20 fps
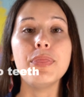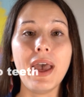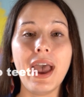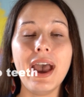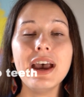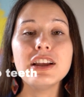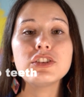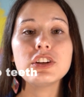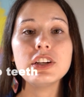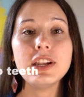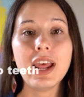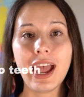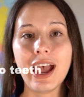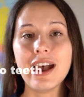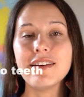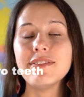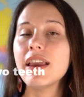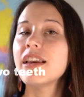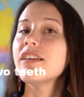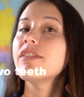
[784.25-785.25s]
that should
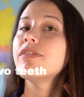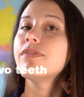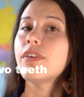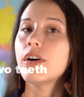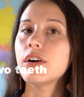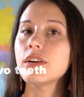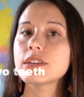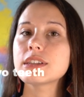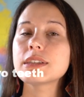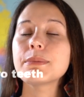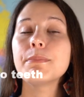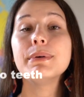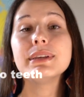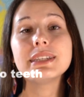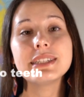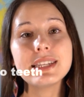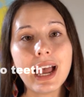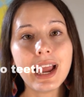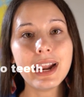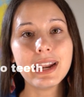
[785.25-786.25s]
have a false
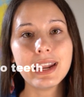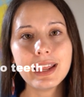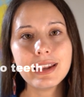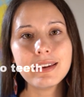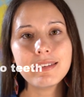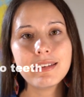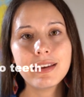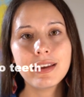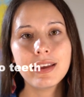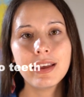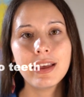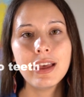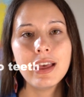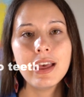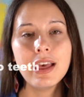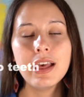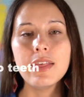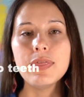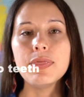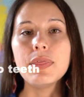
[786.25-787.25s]
beside it.
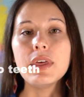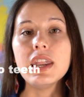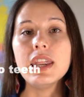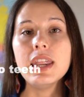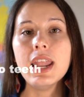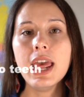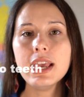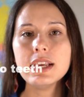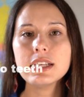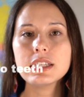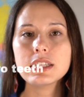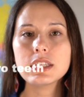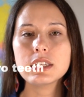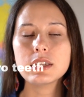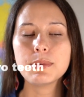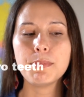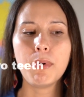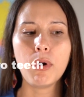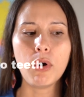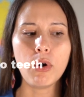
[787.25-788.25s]
The
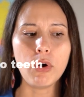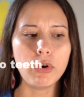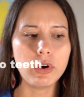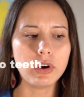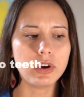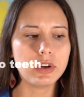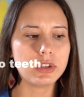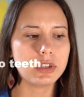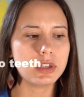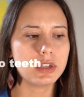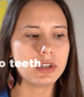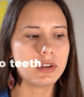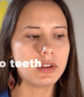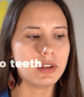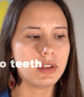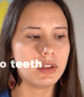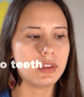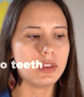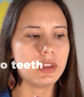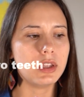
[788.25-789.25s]
next part,
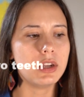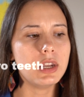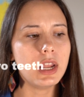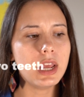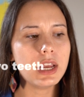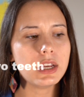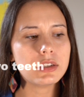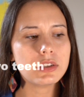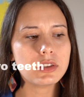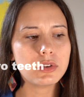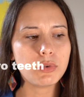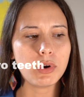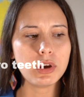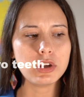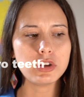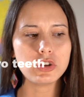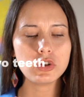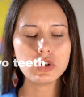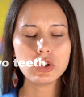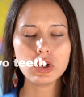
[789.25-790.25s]
the next
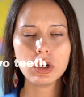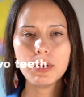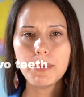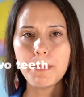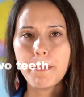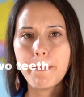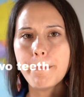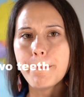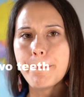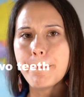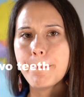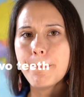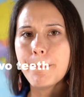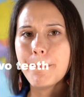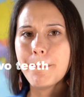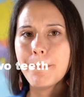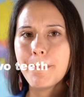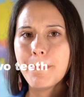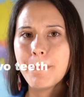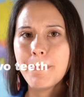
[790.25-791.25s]

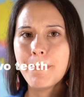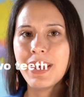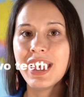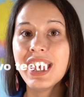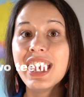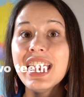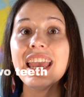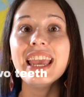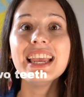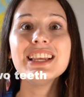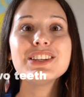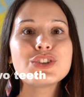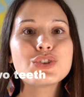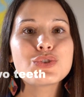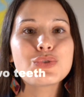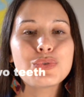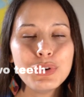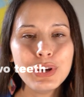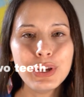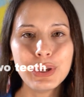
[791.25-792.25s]
question, is
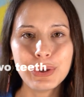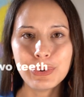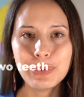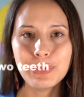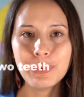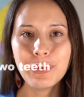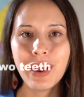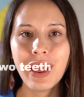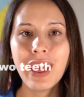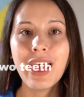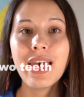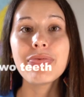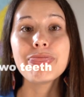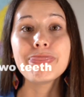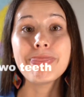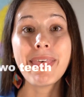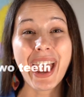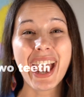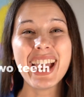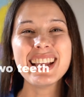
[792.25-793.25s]
true.
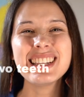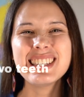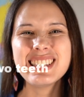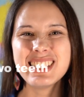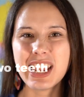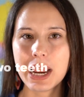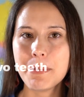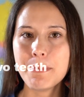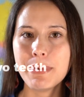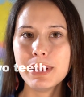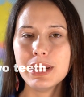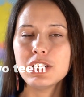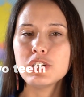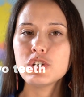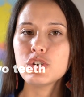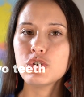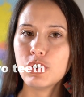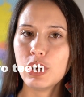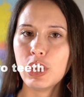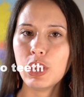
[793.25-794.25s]
That statement is
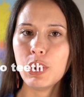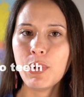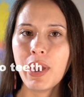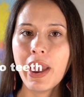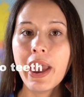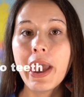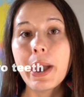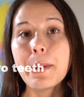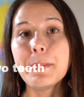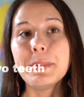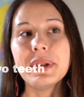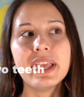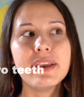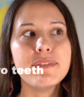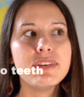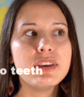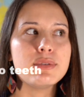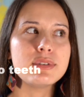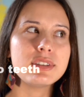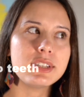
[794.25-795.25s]
true. I'm going to
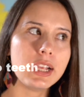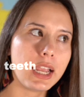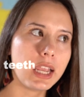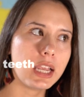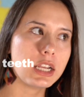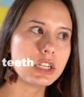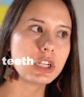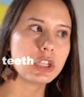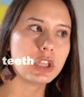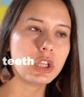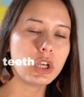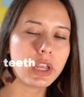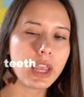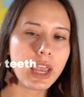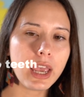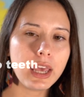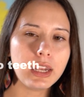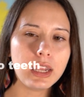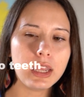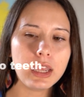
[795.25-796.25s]
give you a second to look
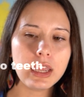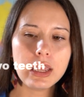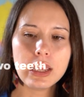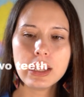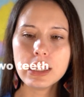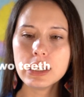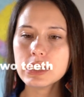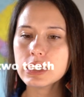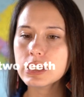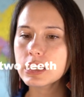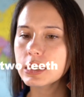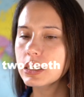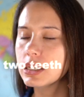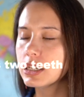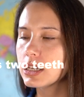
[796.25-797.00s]
at it.